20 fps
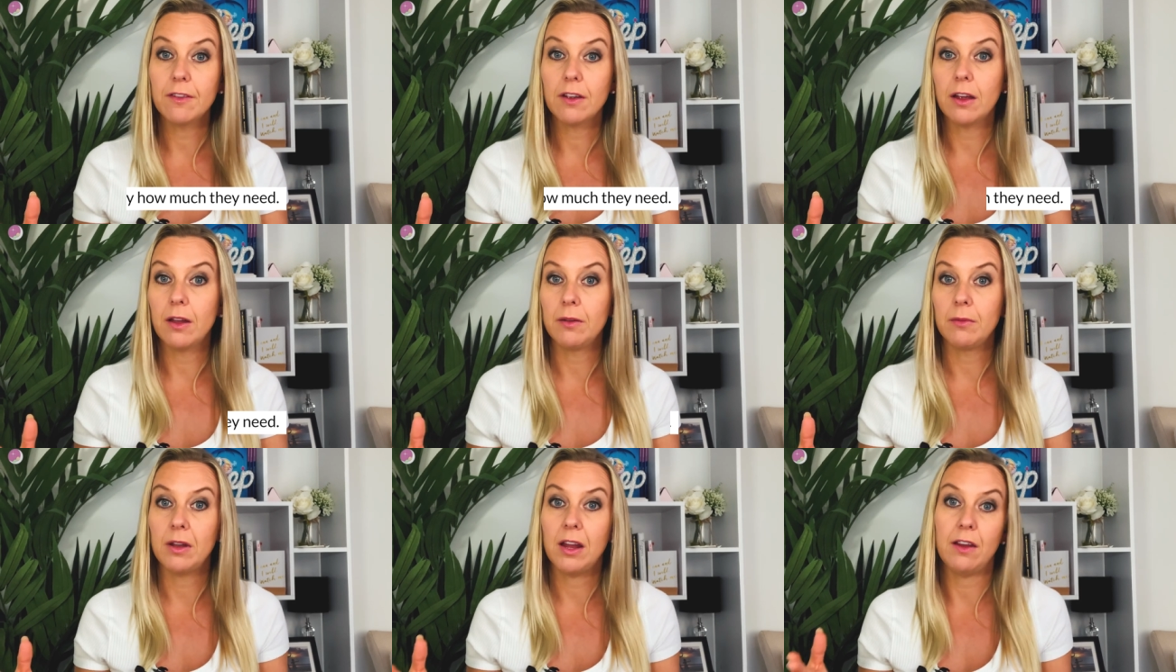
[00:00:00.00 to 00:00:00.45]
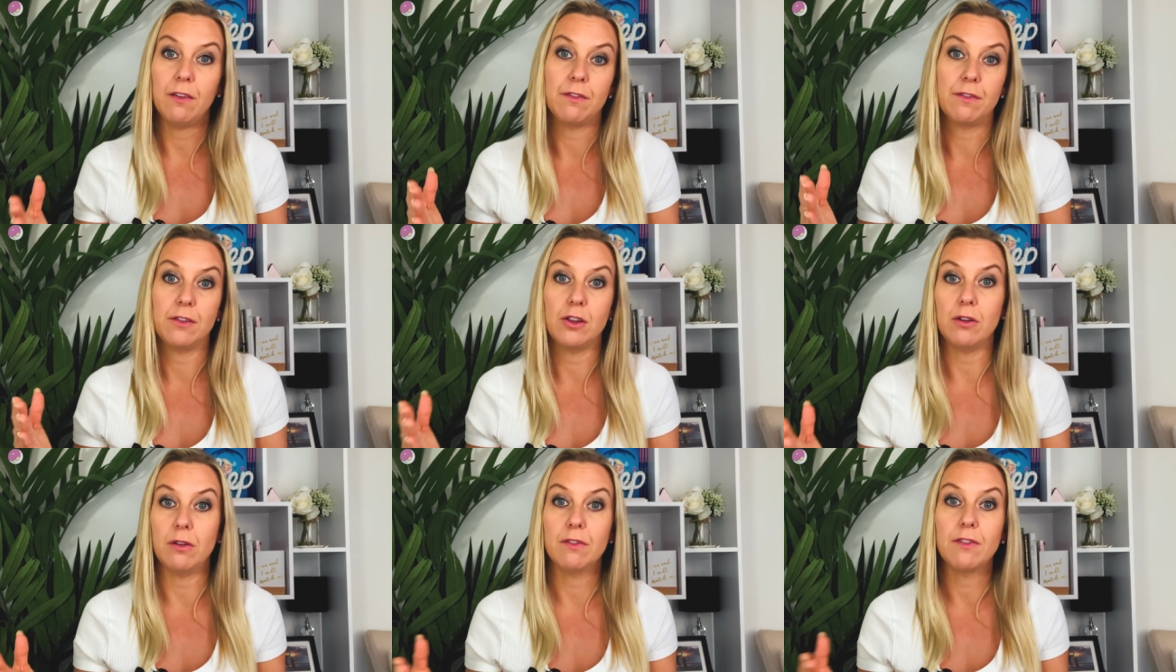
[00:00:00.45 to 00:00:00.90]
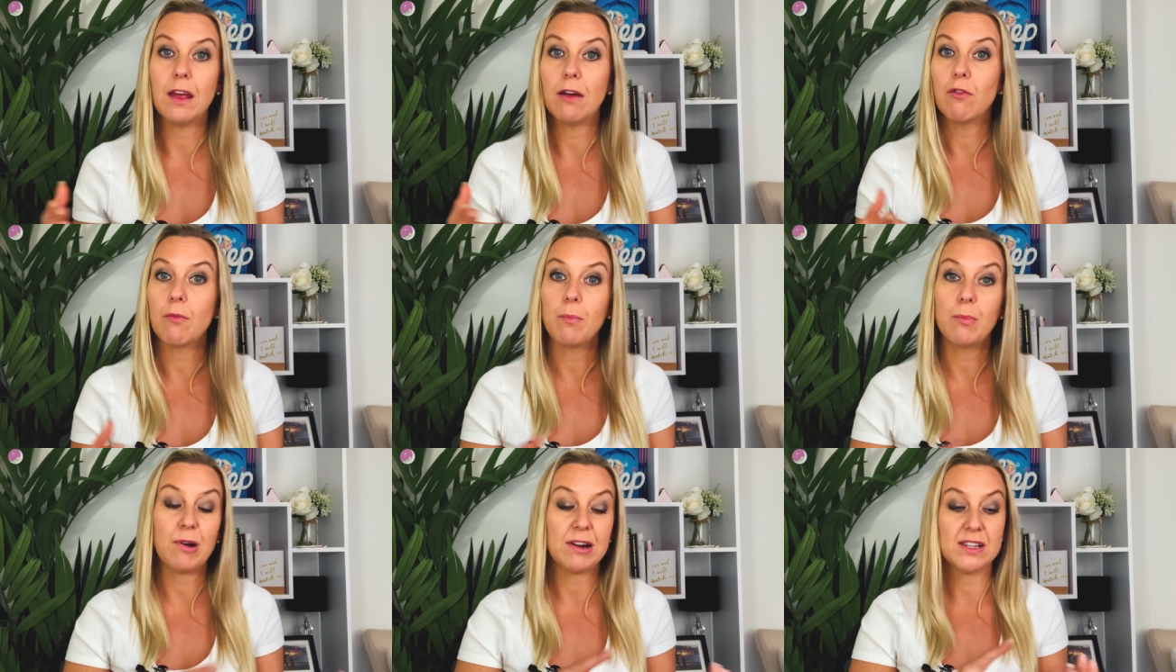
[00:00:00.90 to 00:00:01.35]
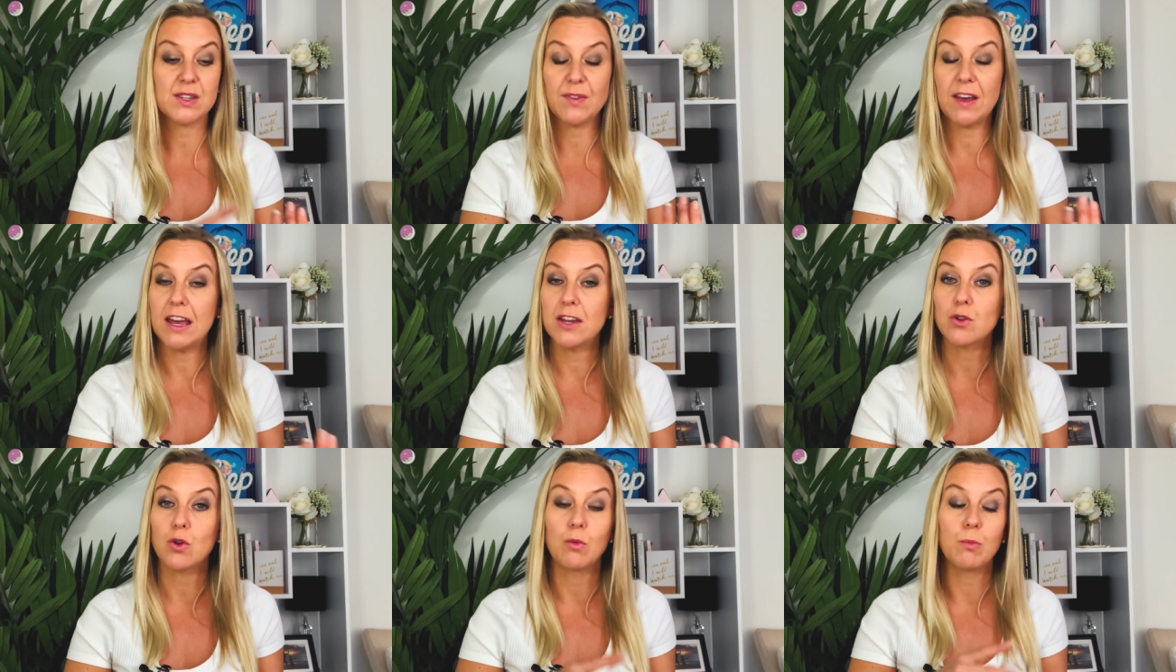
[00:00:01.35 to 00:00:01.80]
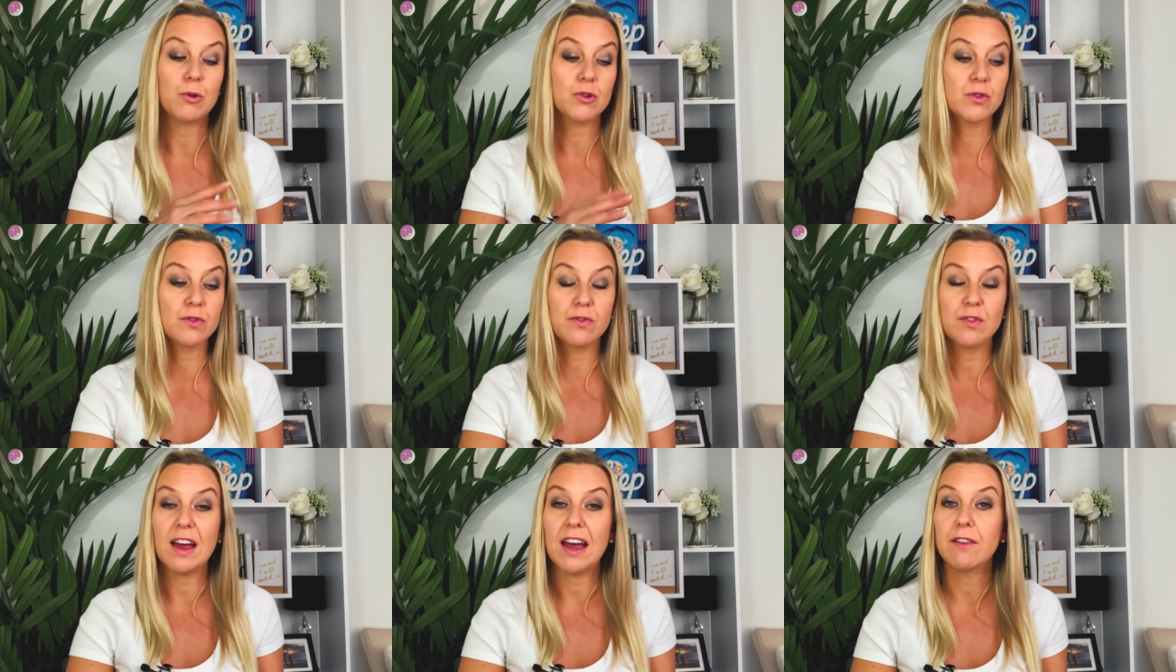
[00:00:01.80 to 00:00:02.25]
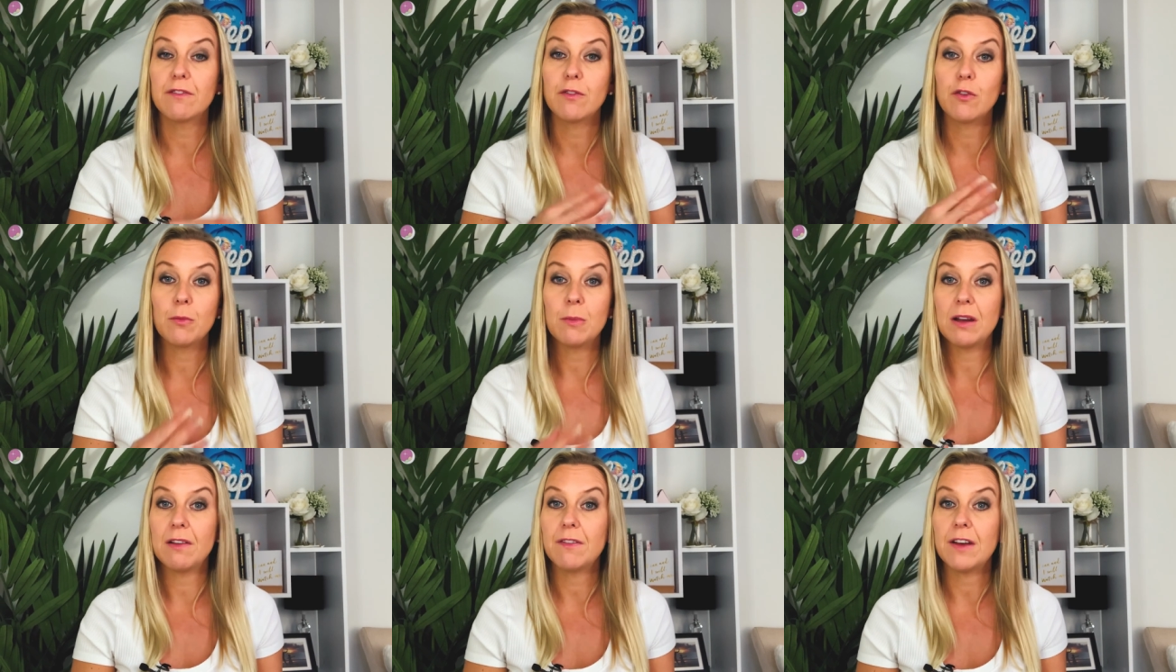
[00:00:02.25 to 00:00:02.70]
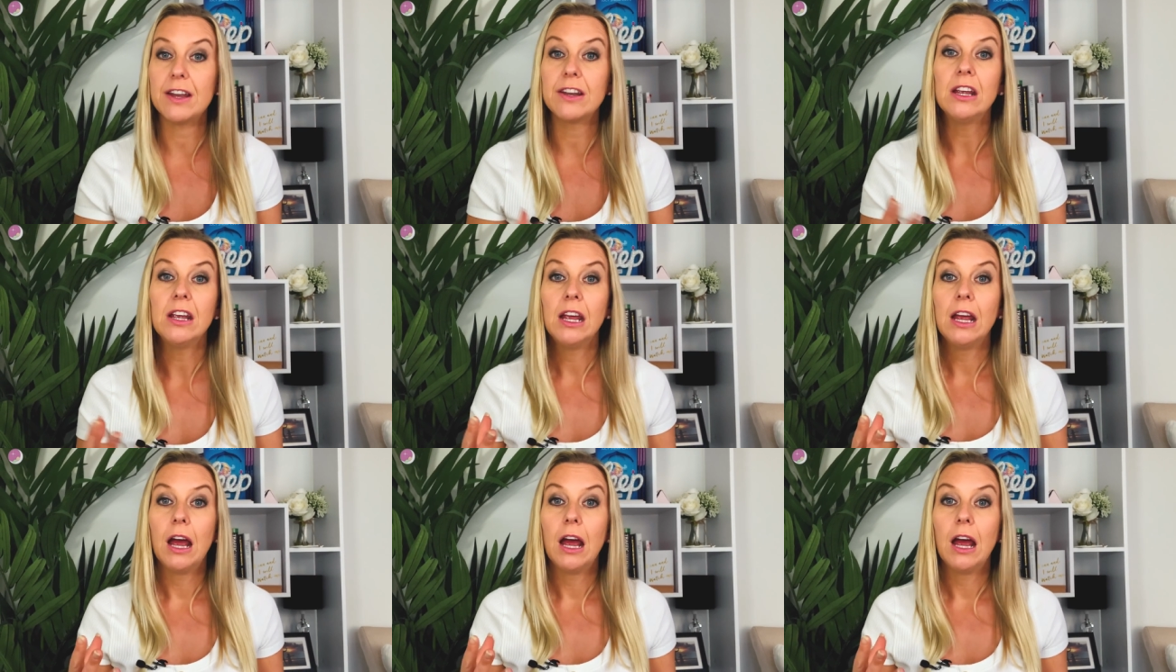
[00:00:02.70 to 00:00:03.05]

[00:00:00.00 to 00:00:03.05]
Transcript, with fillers: and if, you know, if they're breastfed or bottle fed, formula fed,